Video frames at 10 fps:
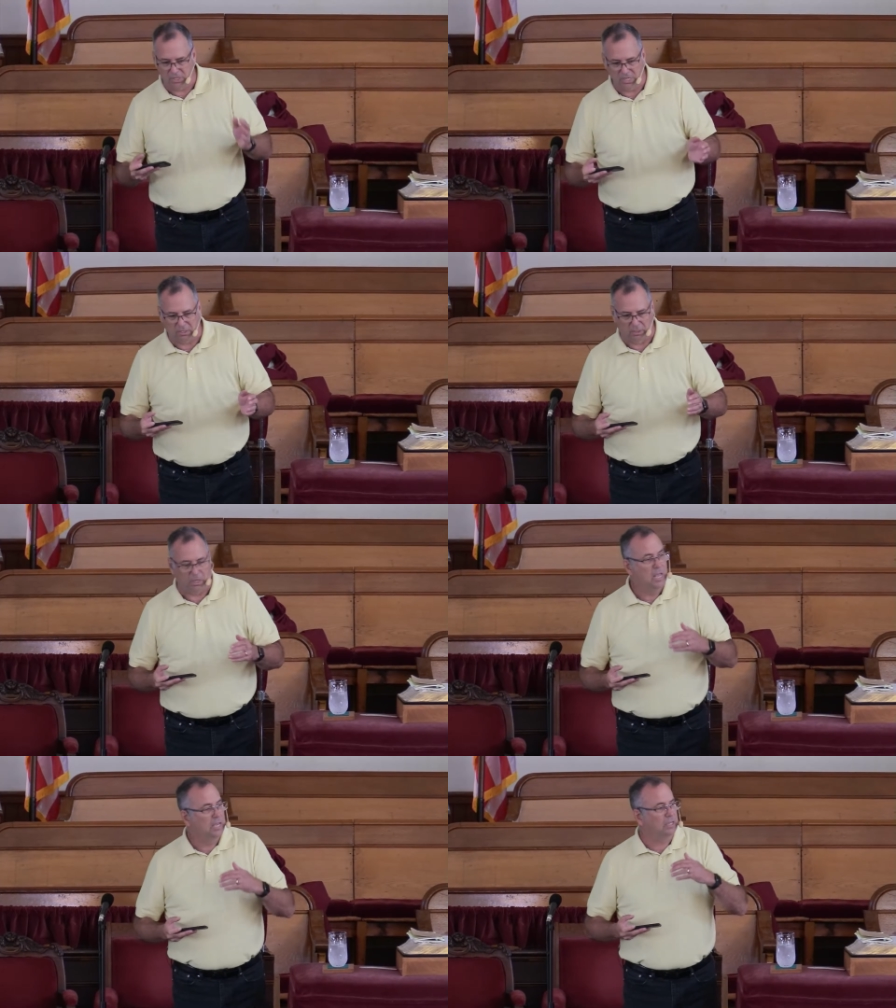detailed.
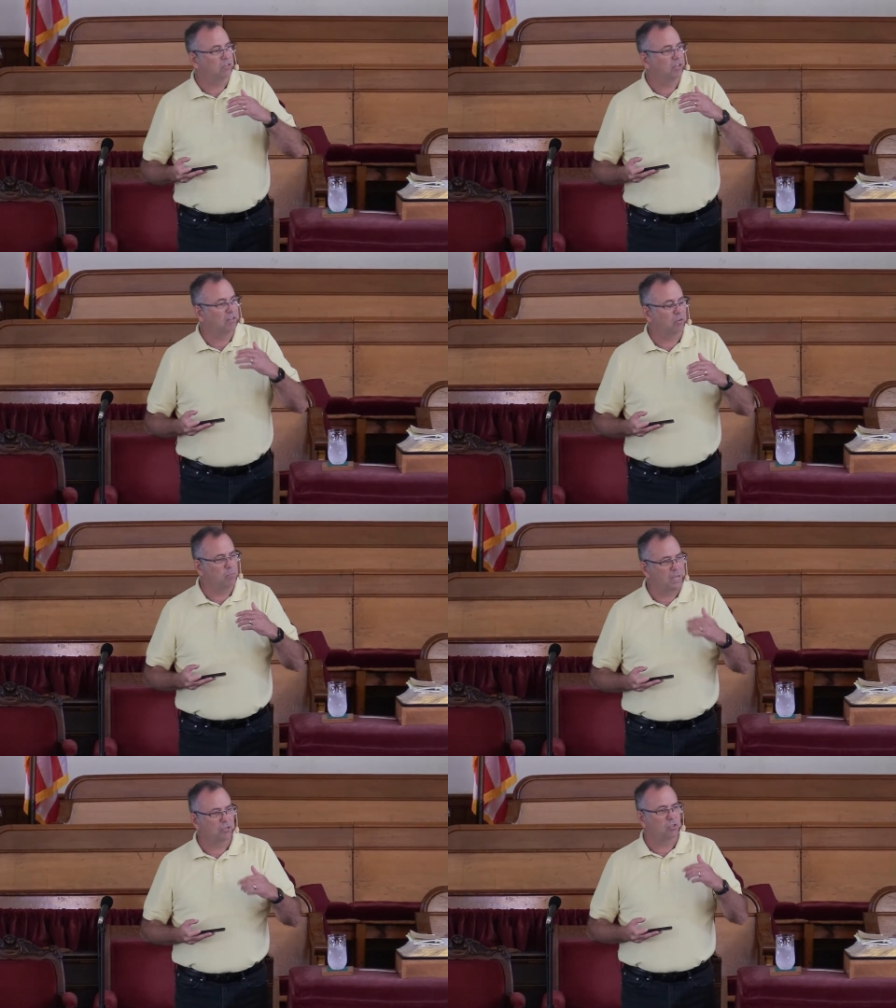He sends a
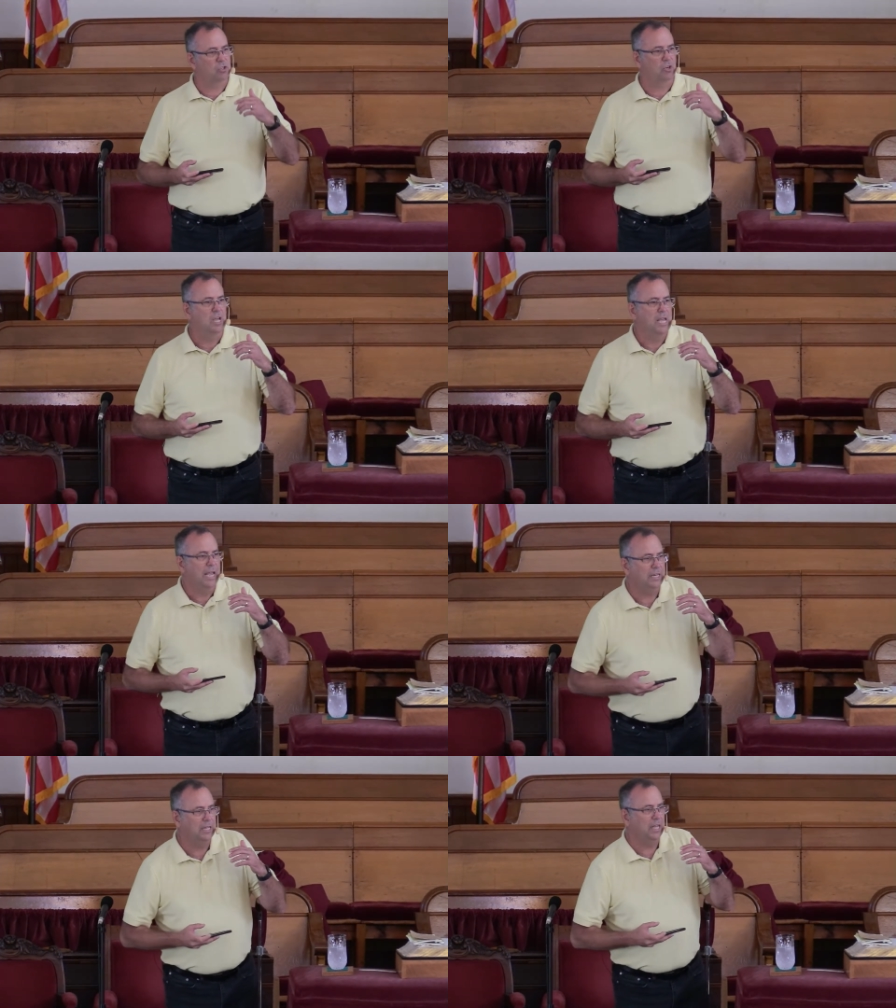messenger
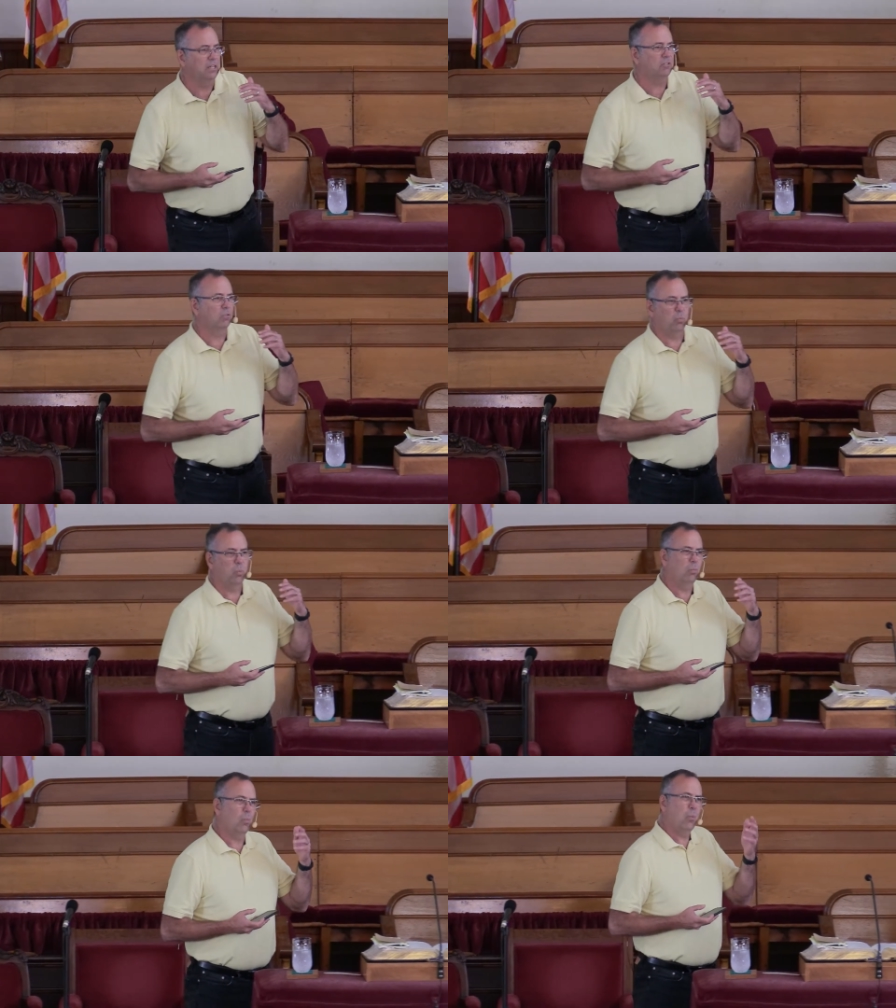and, and he says,
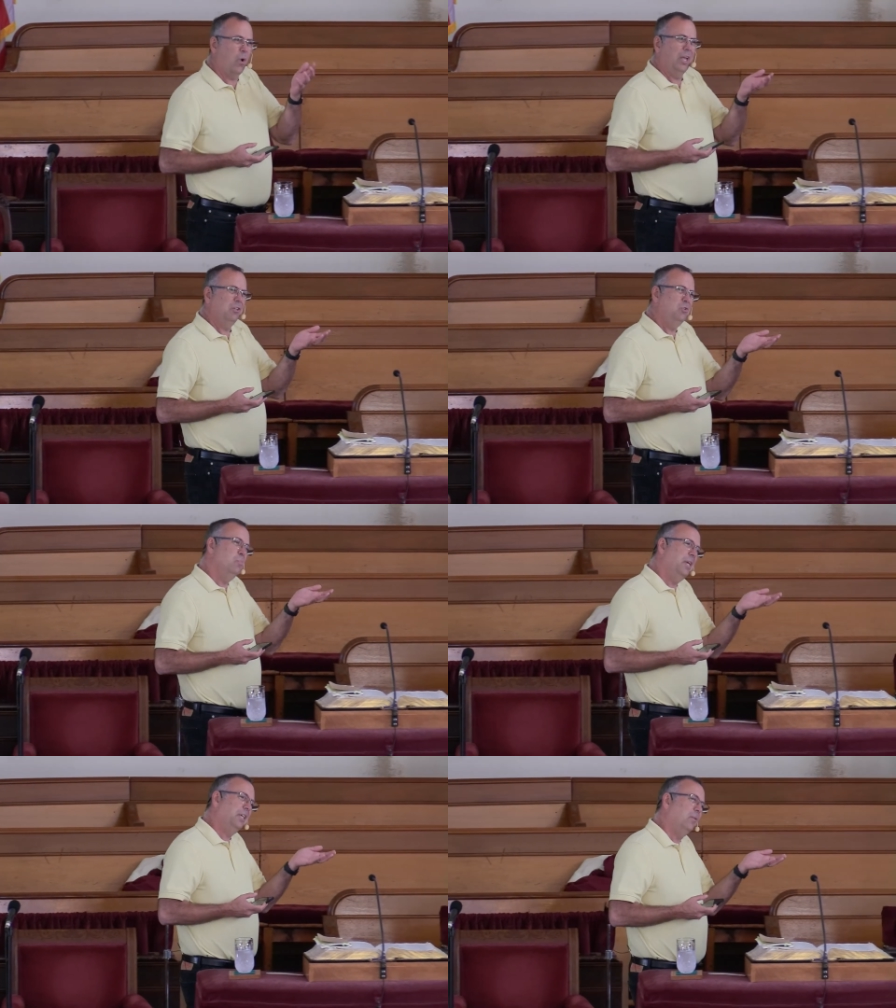Why are you
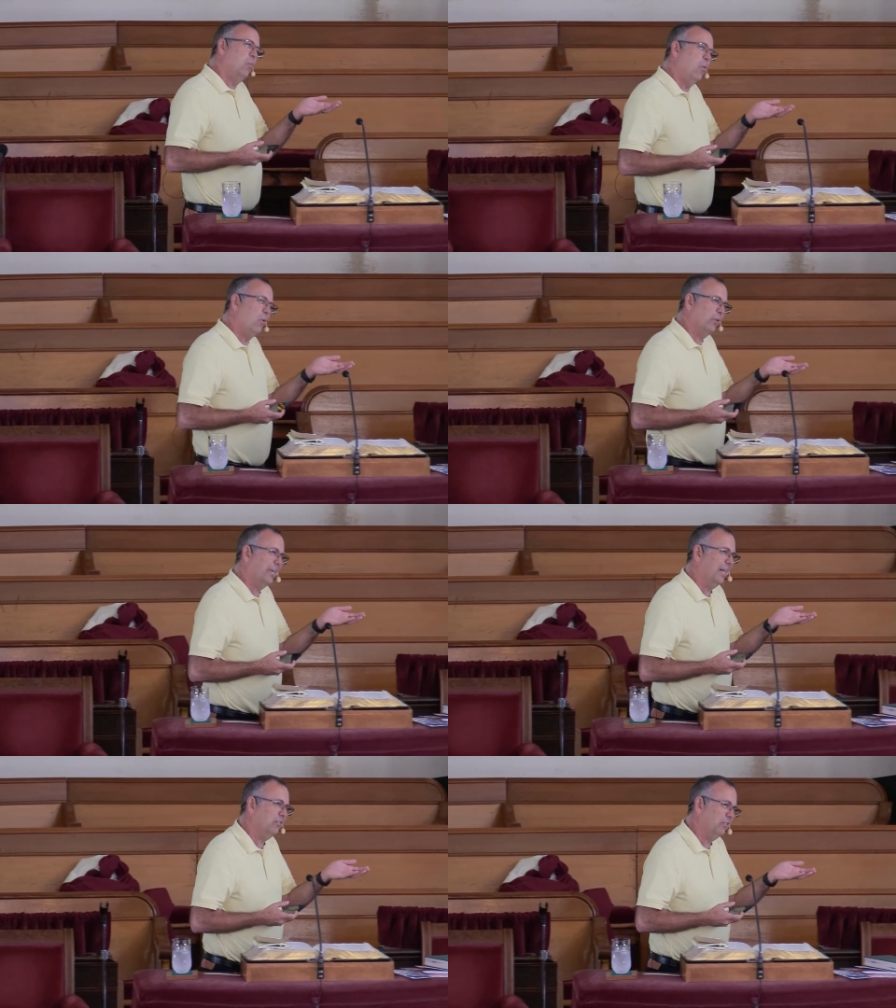making war
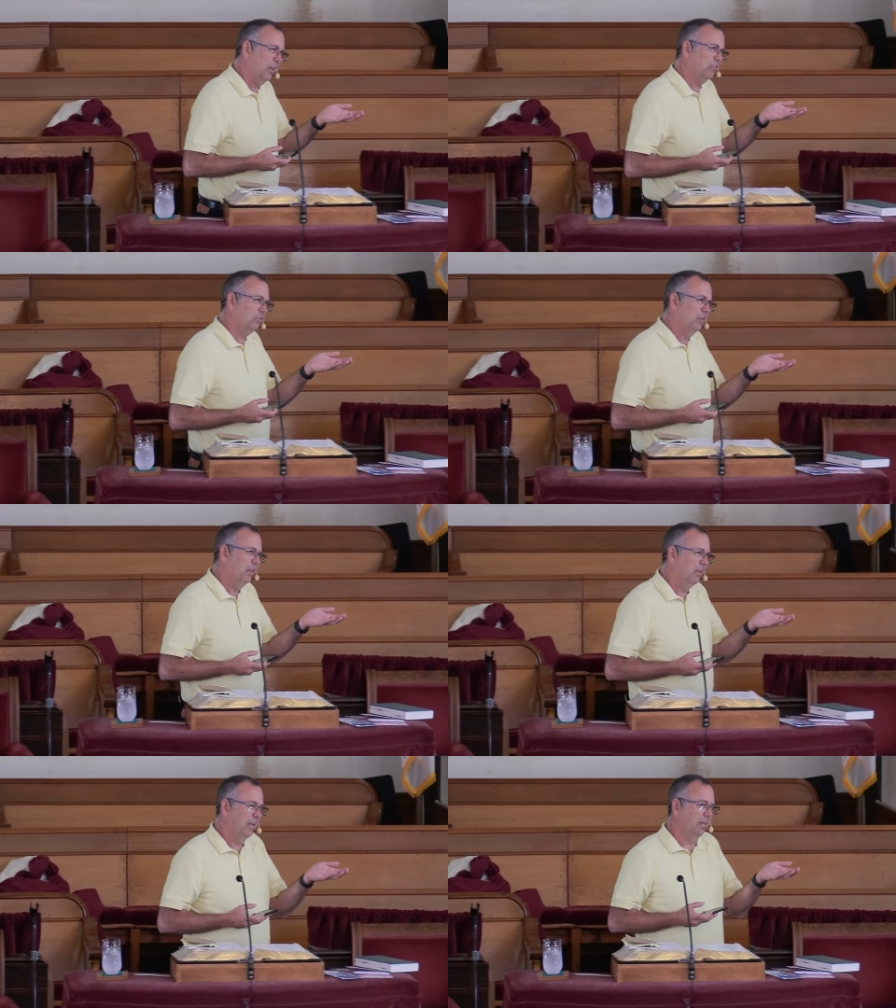against us?
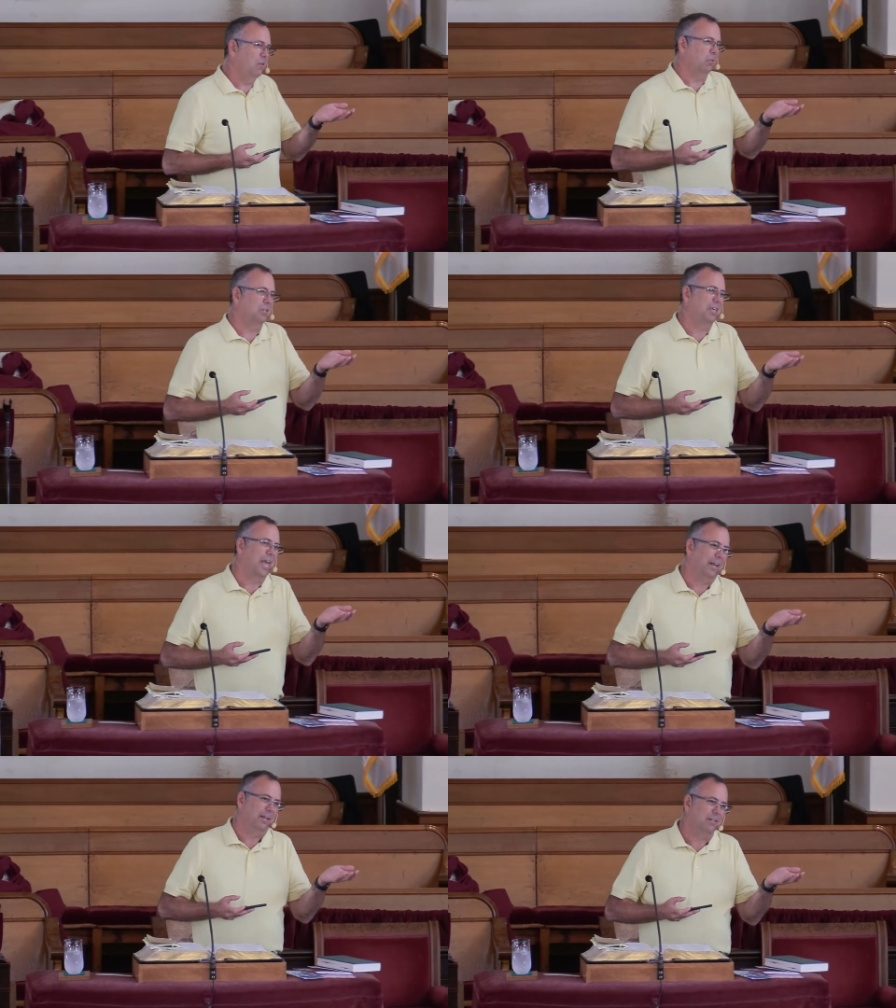I don't
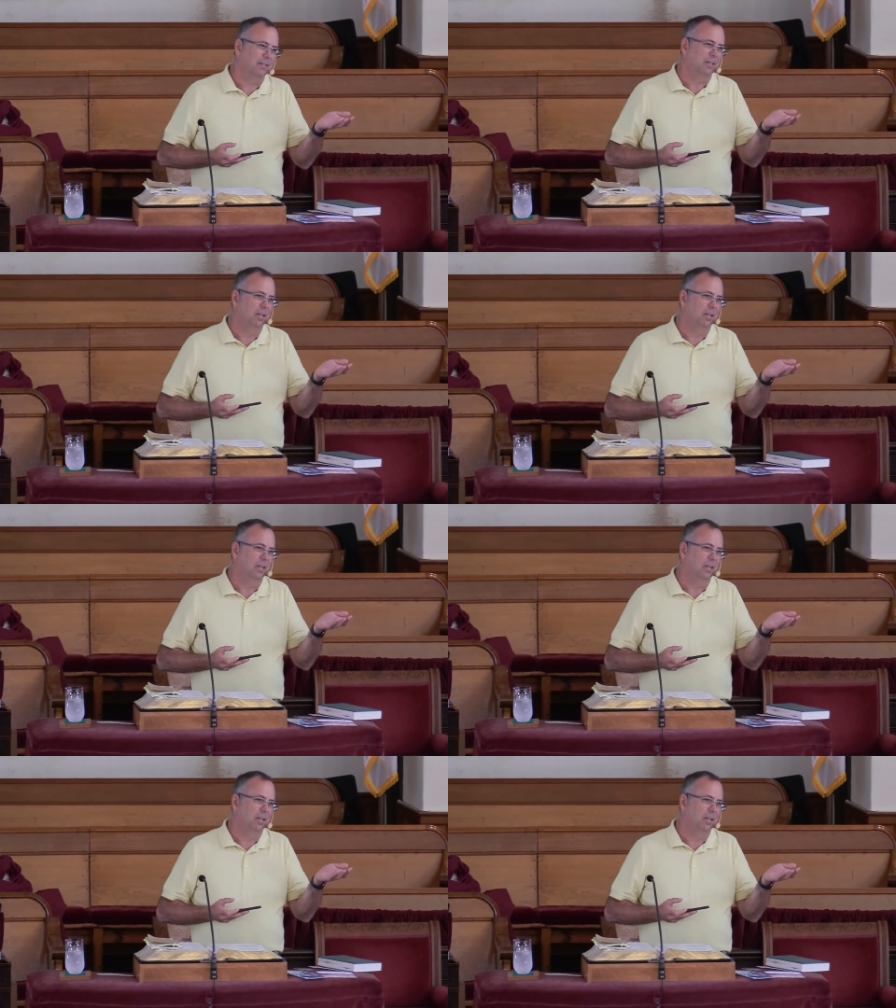get it.